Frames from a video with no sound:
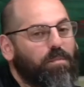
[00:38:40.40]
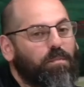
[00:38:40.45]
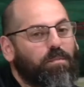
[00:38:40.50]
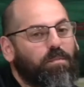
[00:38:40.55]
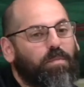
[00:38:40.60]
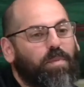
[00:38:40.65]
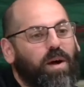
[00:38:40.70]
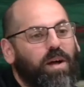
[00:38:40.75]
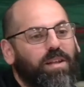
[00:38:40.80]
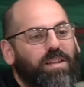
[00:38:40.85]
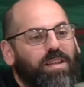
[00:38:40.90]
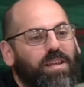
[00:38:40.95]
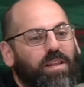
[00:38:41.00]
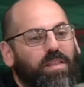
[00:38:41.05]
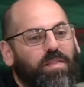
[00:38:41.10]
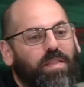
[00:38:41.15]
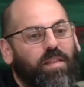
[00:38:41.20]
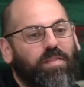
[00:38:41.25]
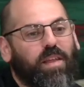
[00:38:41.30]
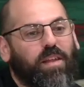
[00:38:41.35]
but
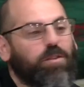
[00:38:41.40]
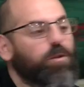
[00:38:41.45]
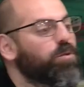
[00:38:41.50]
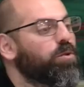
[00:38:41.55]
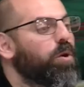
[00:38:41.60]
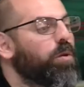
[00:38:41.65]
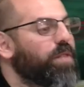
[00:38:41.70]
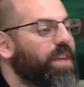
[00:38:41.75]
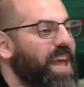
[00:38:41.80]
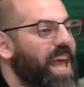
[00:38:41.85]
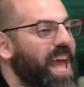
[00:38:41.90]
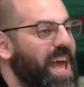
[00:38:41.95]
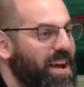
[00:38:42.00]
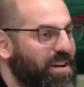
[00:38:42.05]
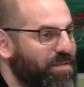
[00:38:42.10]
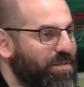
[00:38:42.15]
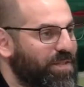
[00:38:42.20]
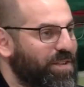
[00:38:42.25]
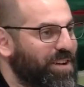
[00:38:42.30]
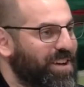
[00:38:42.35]
that they don't know they
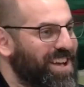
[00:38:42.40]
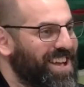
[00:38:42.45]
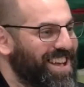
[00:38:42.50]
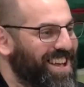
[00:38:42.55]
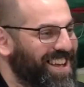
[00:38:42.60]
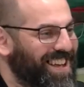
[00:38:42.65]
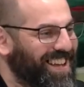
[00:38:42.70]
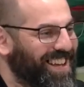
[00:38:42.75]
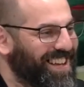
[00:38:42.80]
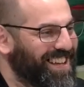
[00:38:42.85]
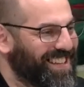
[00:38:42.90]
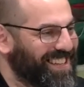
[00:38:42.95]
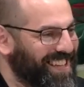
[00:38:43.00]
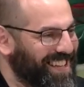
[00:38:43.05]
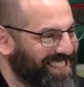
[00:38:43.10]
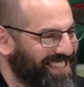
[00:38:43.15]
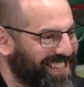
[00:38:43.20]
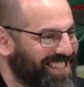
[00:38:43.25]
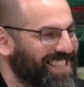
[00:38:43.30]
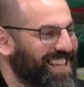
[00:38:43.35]
have.
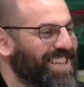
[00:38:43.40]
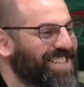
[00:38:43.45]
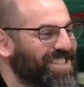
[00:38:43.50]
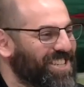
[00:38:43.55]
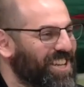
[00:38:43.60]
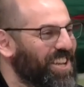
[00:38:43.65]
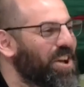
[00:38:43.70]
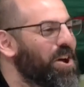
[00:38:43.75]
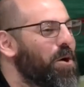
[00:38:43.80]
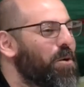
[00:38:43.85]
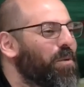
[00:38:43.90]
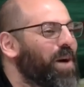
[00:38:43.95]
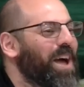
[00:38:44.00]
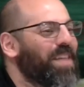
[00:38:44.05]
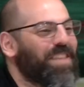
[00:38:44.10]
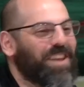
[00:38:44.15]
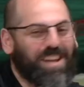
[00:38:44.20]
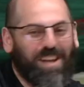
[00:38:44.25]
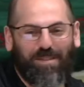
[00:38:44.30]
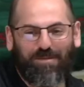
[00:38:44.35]
That's essentially why
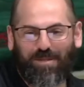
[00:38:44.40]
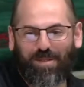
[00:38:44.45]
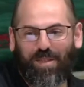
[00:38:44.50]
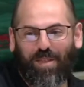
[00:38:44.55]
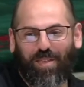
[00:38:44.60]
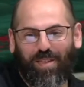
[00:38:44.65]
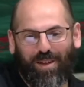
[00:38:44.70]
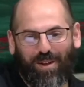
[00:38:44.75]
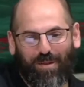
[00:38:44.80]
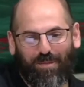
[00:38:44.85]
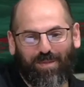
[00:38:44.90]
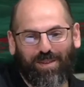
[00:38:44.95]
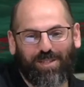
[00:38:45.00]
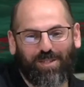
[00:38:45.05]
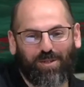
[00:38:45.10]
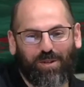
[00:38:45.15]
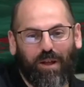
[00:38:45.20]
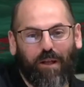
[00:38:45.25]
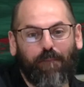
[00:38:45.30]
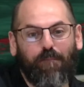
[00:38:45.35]
they come to the therapist,
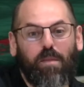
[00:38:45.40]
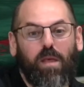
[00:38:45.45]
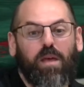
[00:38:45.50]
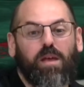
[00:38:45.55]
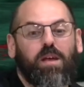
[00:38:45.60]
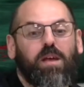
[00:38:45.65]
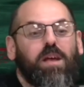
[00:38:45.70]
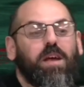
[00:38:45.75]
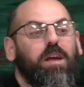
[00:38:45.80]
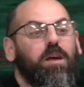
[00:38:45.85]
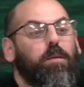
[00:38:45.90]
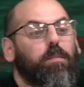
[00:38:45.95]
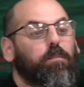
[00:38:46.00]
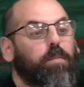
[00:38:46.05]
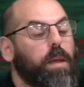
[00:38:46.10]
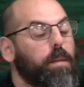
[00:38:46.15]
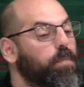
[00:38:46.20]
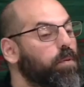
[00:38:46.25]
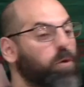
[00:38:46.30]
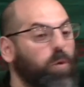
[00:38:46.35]
right?
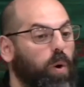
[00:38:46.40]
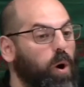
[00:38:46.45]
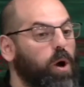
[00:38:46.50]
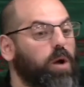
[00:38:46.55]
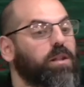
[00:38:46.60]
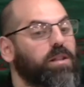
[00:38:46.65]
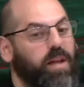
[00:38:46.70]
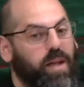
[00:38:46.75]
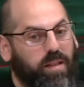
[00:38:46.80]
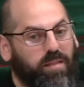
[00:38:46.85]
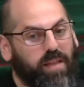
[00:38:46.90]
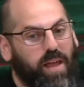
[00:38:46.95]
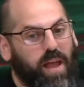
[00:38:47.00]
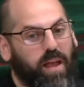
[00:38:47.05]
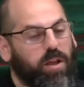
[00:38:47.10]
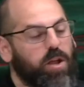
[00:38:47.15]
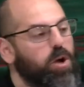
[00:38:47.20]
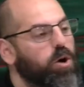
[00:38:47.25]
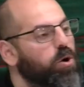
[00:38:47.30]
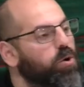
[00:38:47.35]
People who aren't like
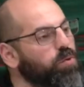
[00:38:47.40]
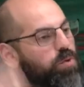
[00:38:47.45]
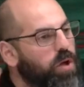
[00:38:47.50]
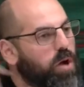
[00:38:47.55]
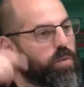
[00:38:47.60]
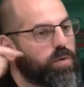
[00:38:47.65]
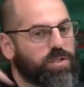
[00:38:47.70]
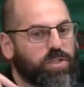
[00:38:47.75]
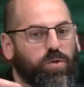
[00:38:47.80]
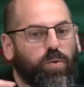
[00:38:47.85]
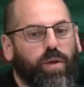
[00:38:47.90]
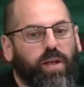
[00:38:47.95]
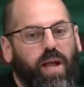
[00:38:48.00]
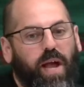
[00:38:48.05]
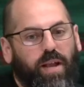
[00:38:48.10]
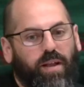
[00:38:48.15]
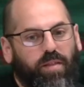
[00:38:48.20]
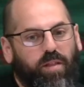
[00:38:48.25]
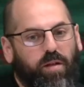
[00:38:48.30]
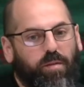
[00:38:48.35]
that, who know what's going on
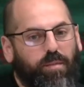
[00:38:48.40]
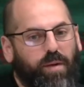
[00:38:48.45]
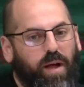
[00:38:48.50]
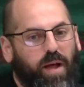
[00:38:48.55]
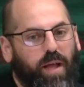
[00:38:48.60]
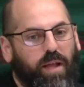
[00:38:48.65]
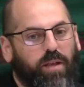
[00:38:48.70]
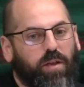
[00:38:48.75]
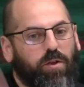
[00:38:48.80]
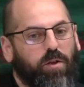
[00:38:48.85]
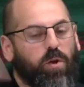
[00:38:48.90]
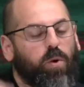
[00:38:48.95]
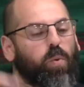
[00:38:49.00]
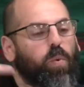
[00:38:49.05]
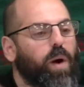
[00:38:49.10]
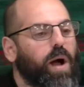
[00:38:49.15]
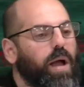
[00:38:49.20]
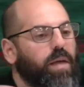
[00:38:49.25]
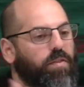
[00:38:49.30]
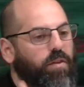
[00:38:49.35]
in their mind, know
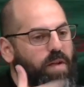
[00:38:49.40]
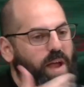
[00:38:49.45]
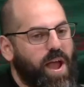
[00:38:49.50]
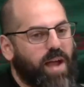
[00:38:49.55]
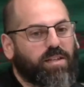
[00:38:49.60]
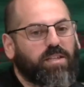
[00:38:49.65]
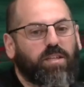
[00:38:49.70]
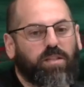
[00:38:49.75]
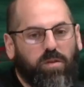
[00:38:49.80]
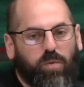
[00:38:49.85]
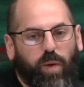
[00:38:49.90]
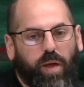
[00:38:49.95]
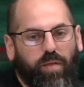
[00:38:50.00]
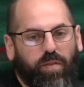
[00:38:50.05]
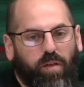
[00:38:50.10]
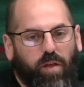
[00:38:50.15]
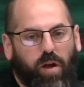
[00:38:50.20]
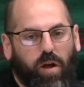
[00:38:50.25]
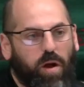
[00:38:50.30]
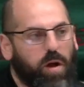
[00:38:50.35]
why they're acting the way
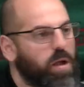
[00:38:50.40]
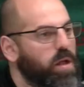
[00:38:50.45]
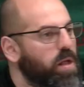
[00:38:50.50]
they are,